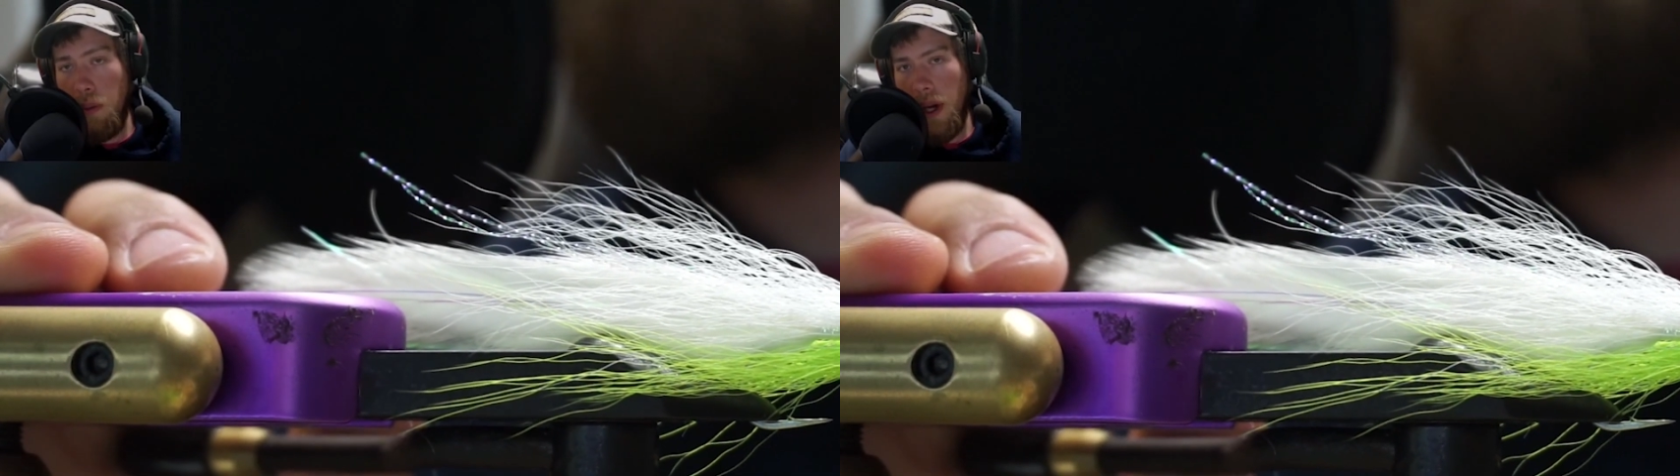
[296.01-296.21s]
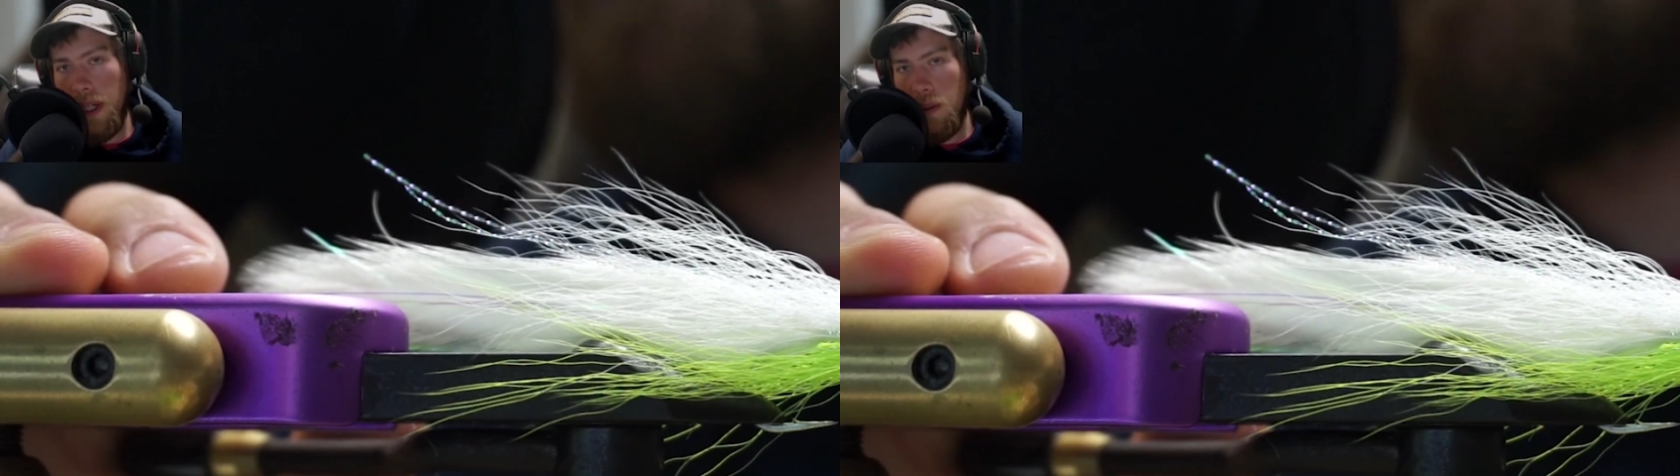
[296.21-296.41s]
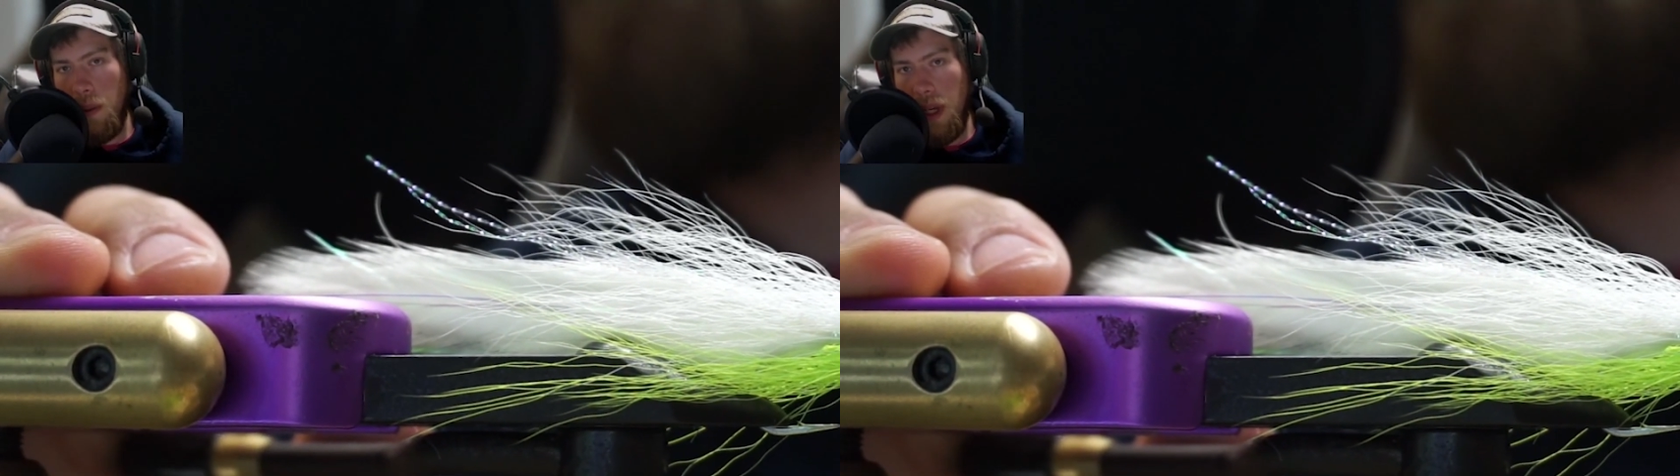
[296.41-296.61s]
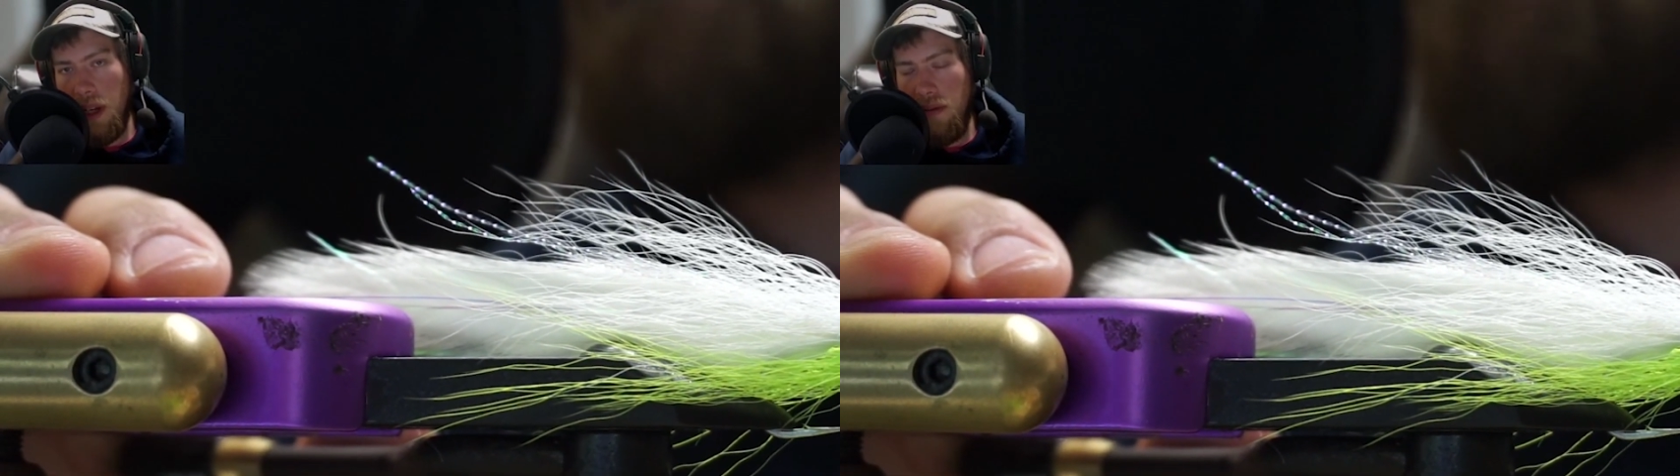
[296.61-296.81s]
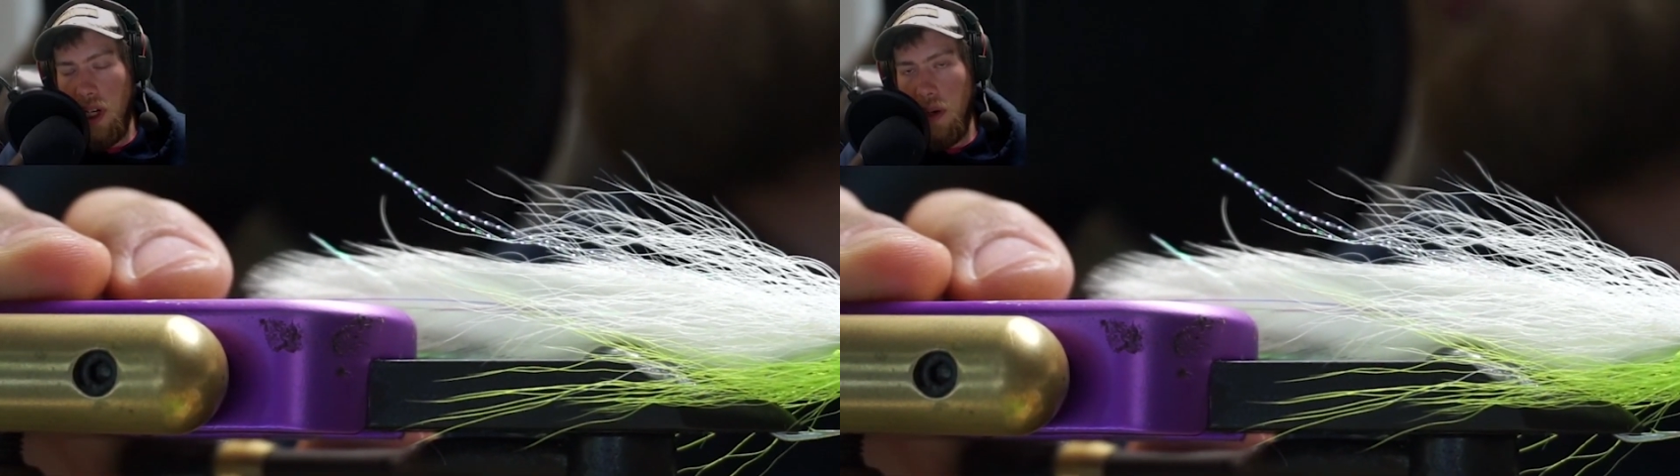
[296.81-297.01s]
might as well make
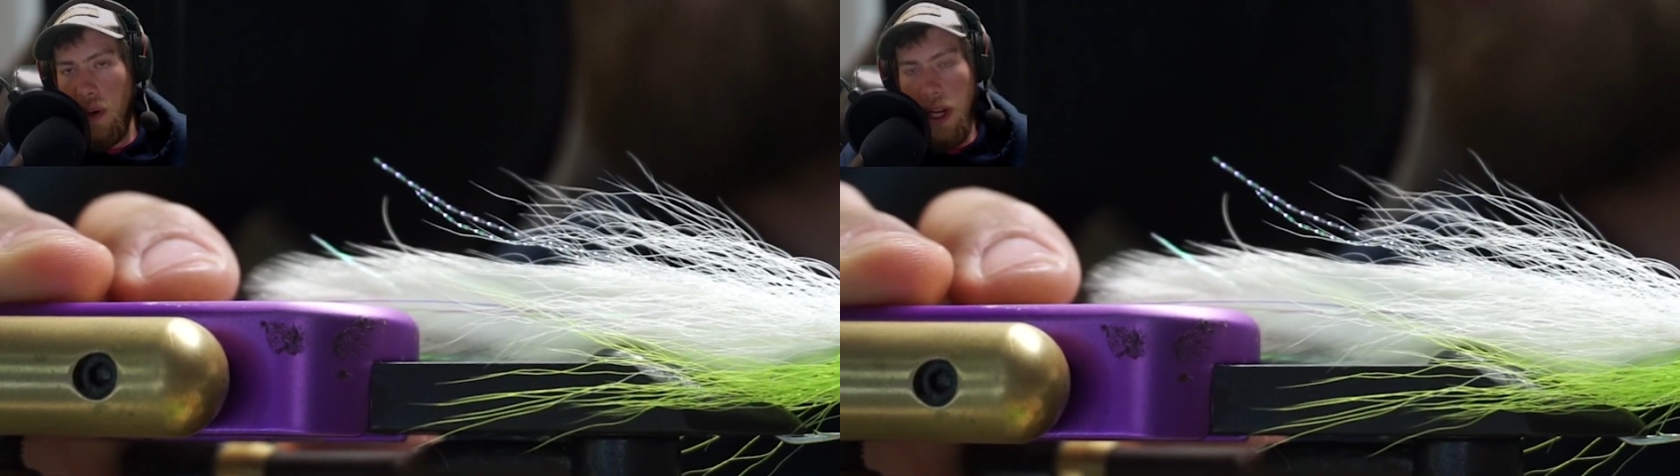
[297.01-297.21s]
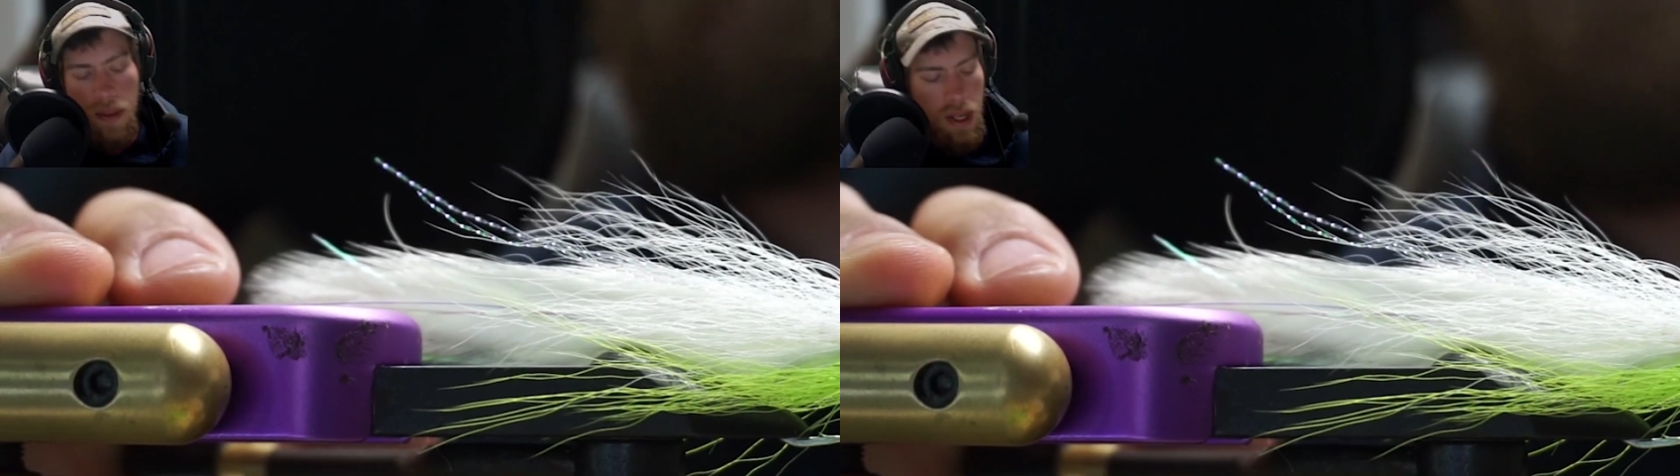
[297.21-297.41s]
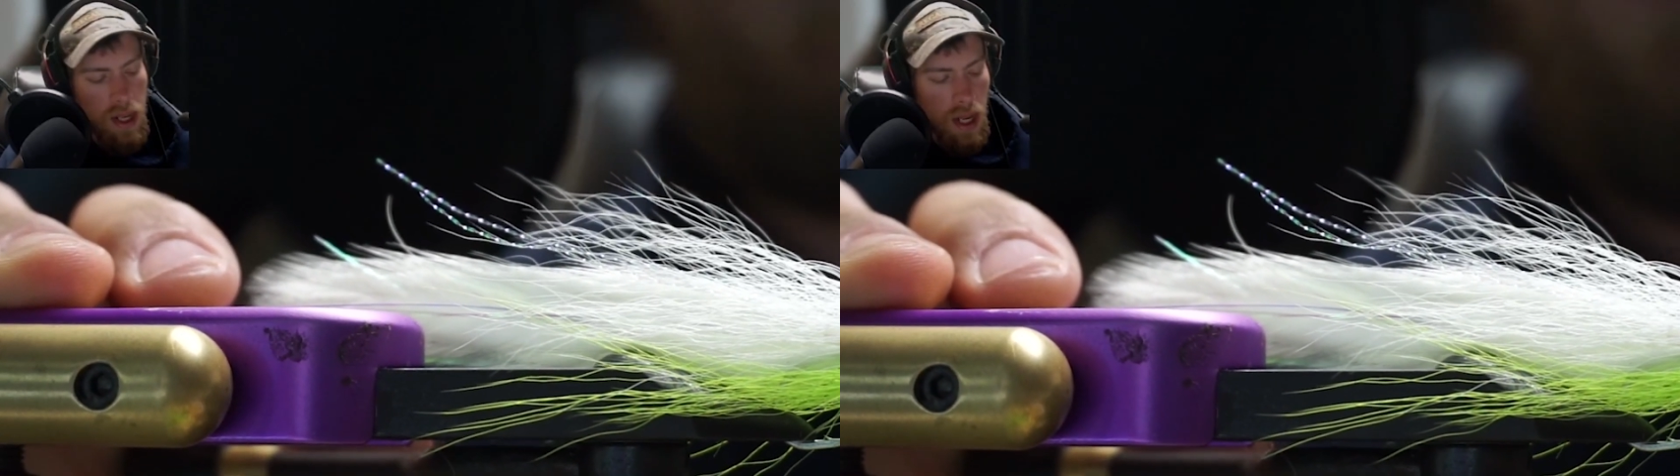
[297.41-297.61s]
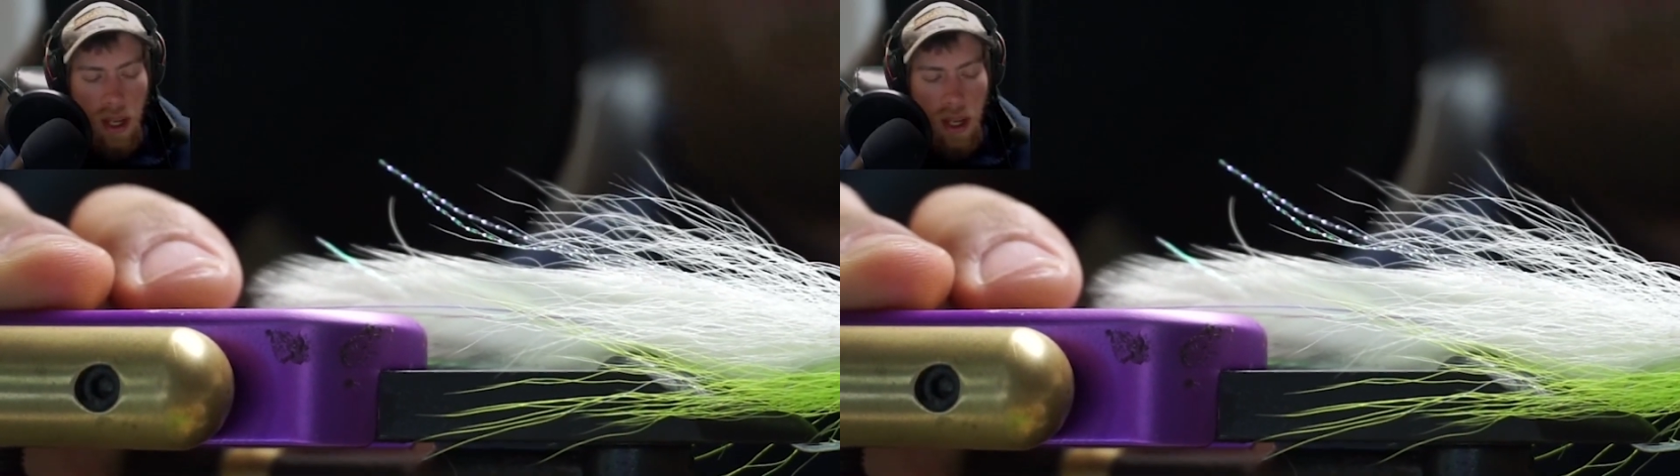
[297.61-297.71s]
a video out of it.